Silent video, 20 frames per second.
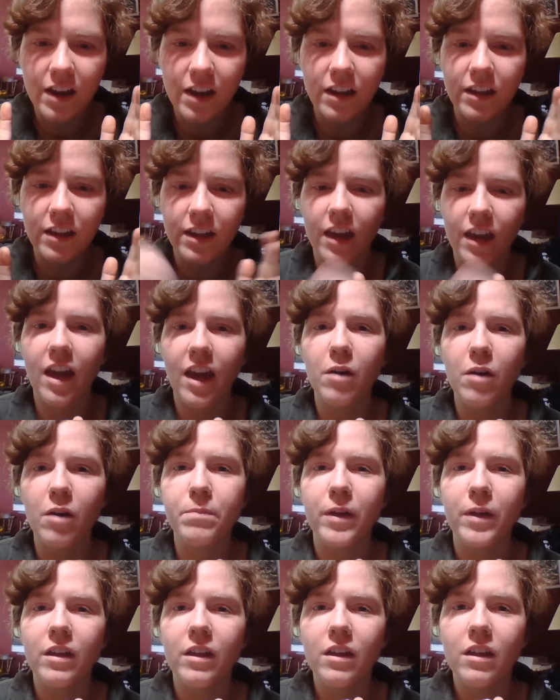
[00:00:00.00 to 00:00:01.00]
and can't help
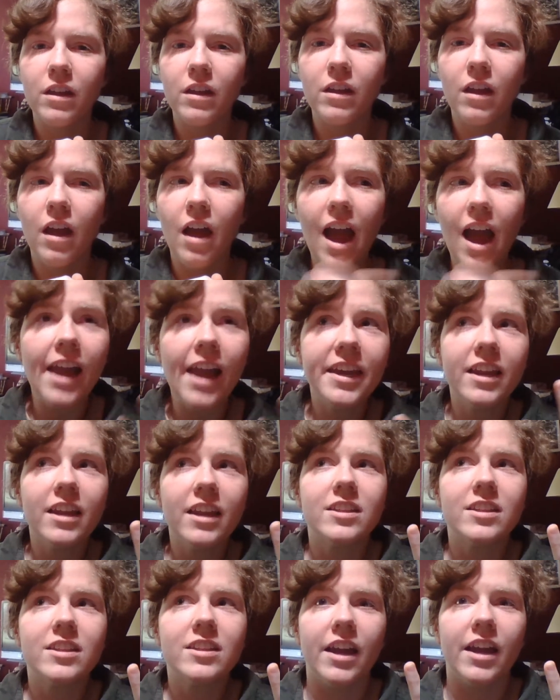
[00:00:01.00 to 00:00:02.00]
it. I get
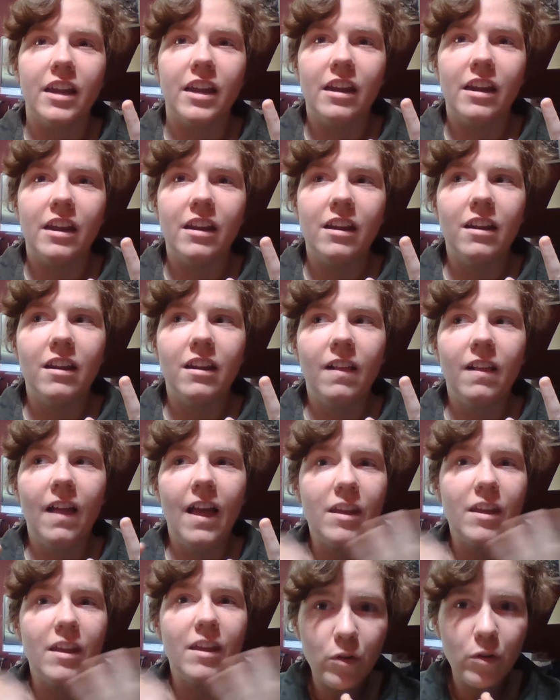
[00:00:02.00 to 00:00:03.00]
excited.
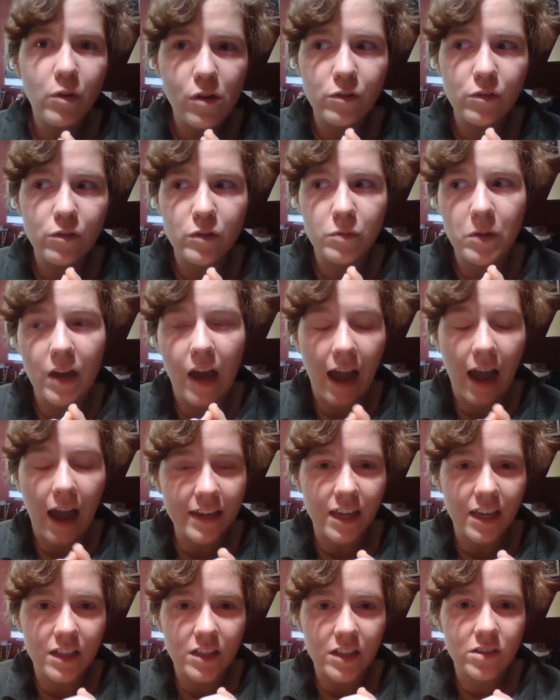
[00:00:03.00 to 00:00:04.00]
Anyone who knows me, I
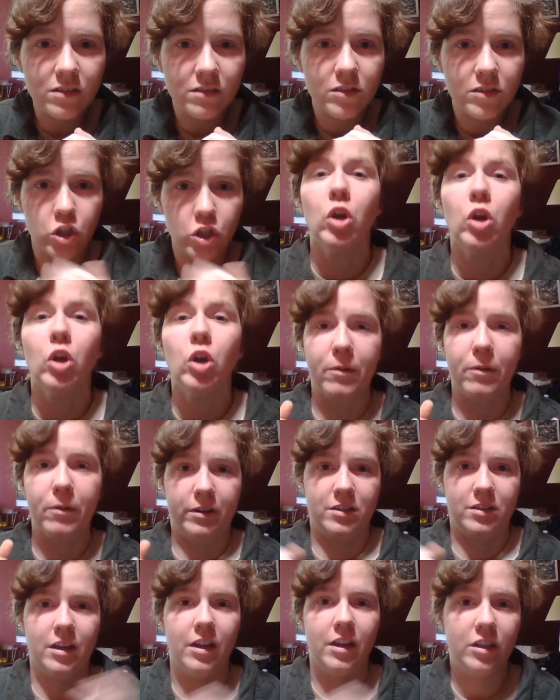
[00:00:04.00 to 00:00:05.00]
get super
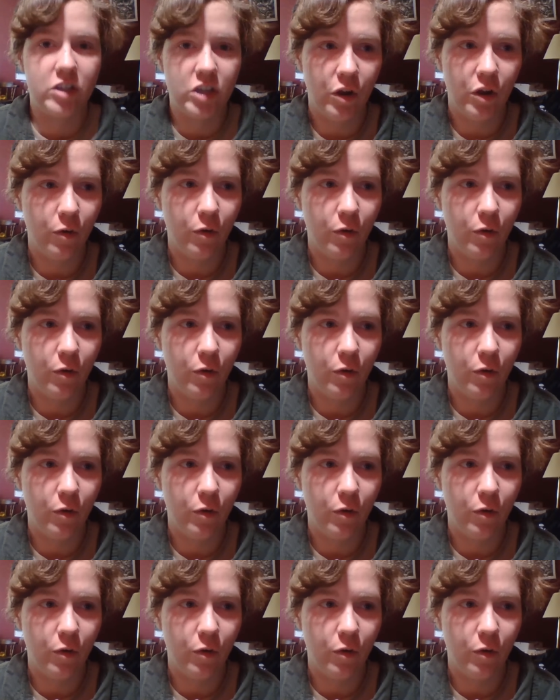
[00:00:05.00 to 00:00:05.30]
excited too.